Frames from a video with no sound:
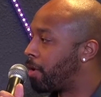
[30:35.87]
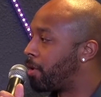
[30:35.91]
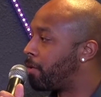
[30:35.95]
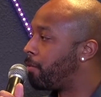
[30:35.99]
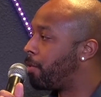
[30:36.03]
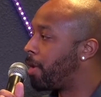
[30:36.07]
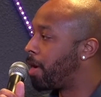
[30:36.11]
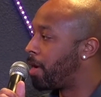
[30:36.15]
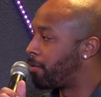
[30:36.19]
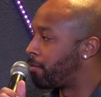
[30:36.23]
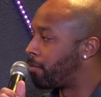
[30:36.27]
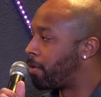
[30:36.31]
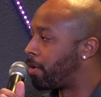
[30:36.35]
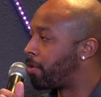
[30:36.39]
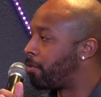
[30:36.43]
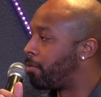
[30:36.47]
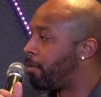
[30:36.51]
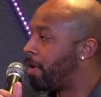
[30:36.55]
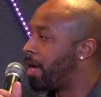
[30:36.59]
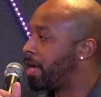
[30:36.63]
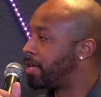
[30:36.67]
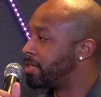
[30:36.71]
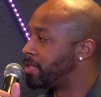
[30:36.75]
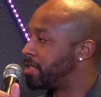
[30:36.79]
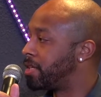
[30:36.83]

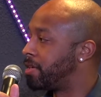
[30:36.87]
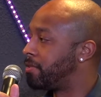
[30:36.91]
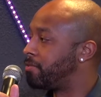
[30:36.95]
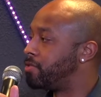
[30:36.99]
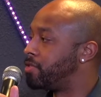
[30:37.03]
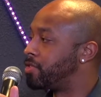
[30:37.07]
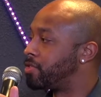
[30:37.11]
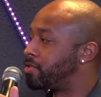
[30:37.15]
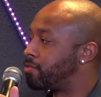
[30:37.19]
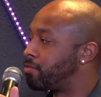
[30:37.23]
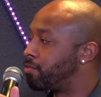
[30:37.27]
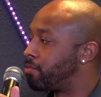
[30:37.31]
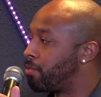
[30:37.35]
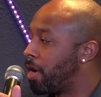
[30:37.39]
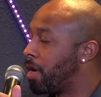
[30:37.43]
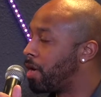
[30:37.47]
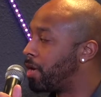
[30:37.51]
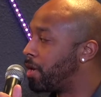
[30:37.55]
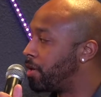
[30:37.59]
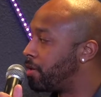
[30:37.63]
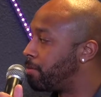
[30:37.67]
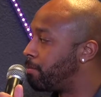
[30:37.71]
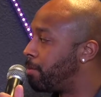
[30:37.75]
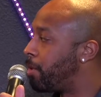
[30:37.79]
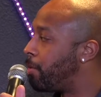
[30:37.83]
away instead of just running.